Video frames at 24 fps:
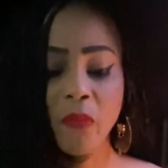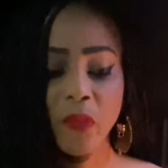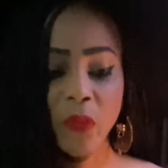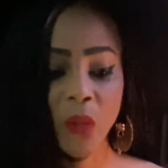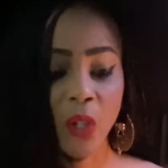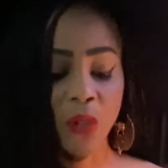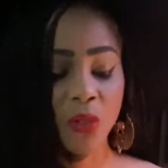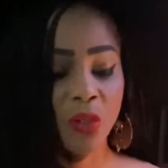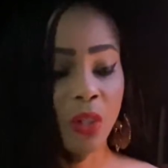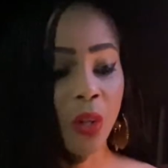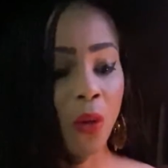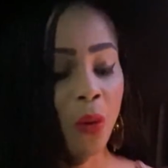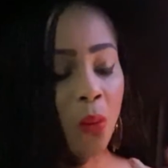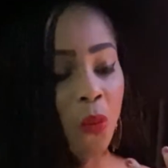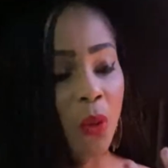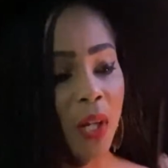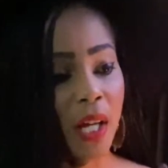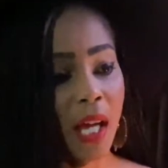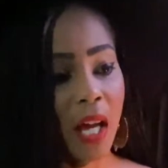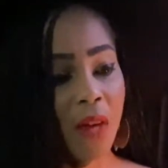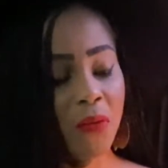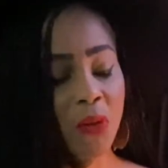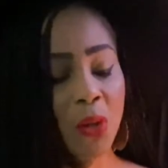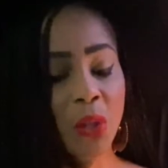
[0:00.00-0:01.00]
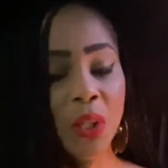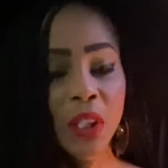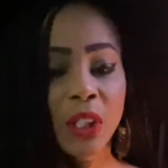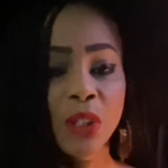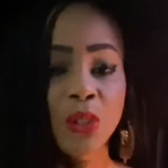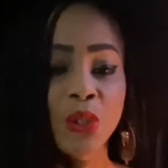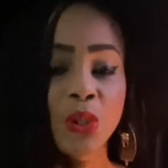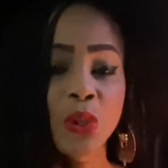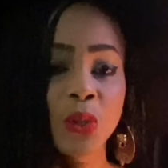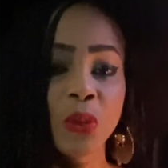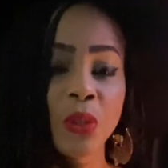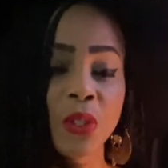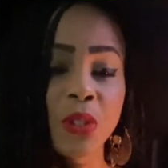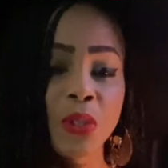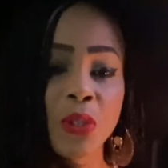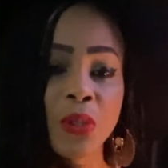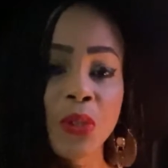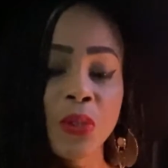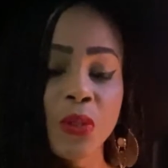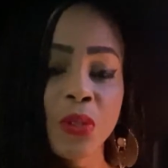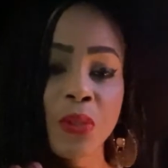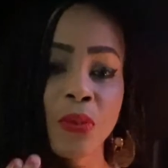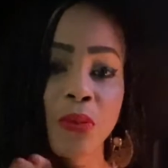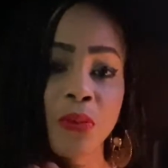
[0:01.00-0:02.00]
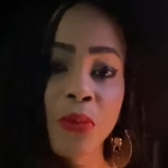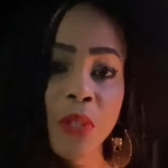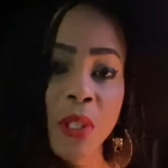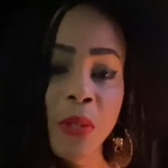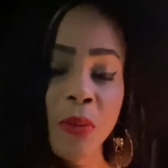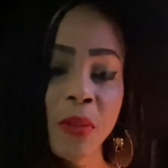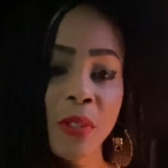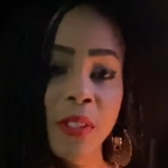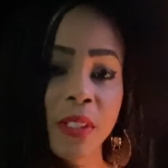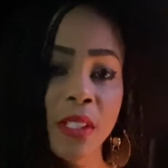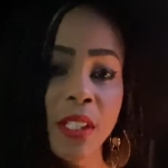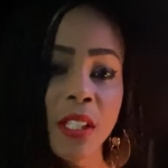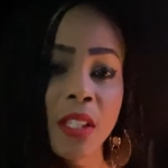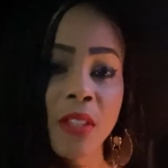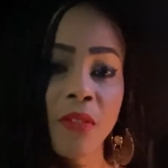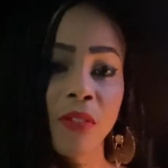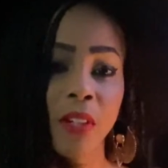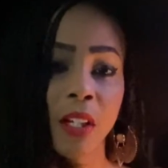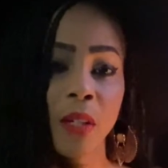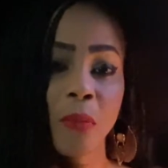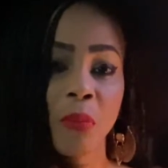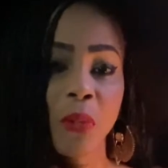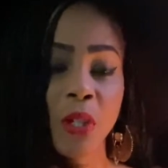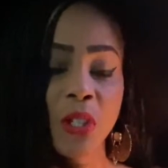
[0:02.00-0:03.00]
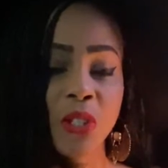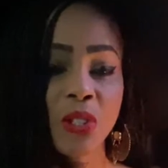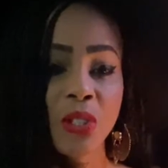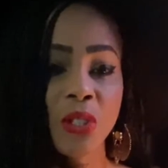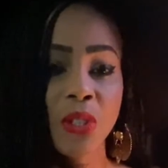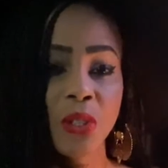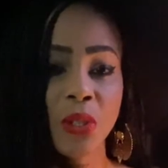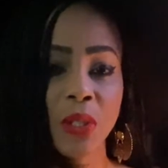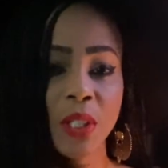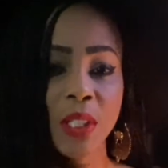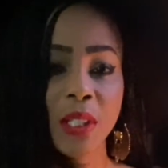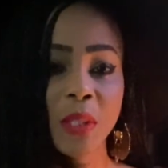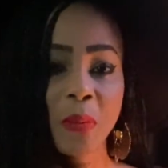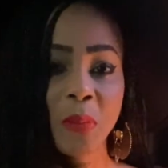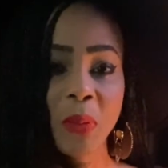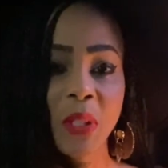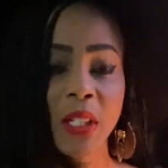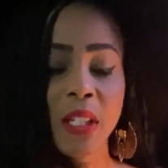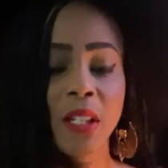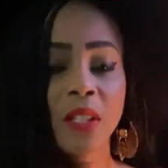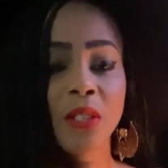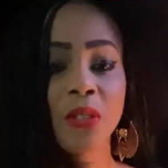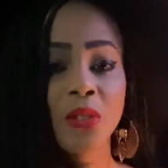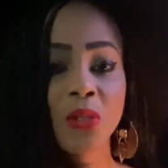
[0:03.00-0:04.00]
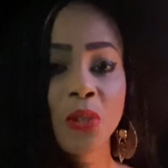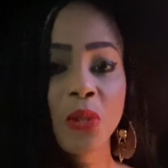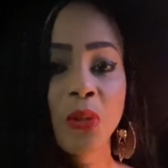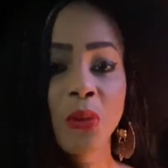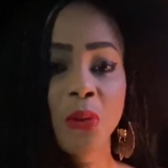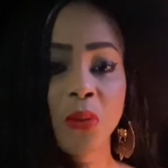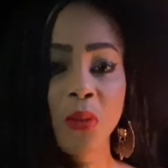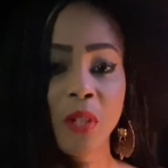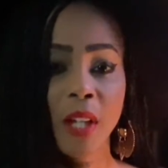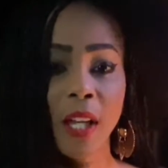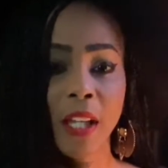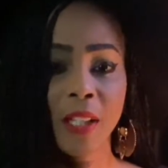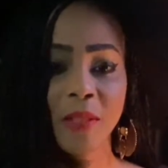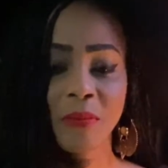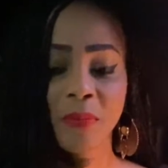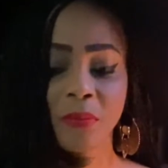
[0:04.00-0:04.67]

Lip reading: So whatever gets you into the frequency and the vibration you need to be to create.